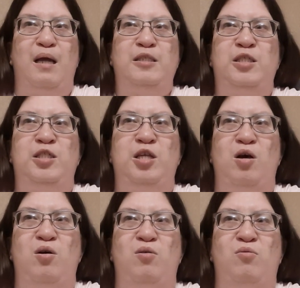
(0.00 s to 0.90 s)

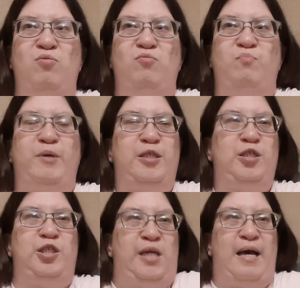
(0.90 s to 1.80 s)
So, but
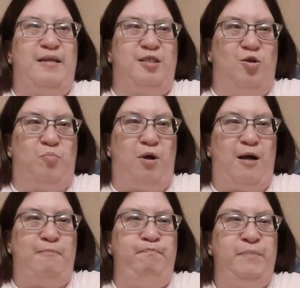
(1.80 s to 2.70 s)
she has no
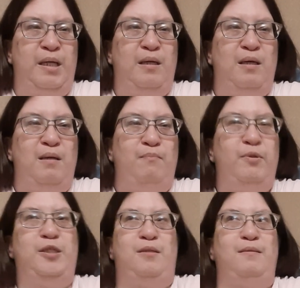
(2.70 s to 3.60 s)
problem.
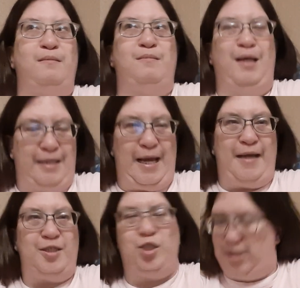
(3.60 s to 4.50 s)
But
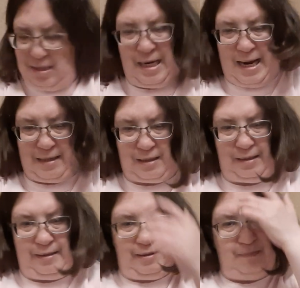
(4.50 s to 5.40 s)
again, she's an
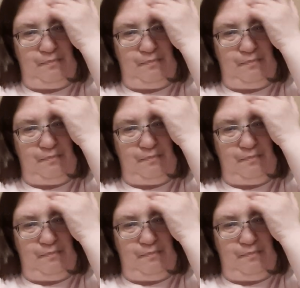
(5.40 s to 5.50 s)
athlete.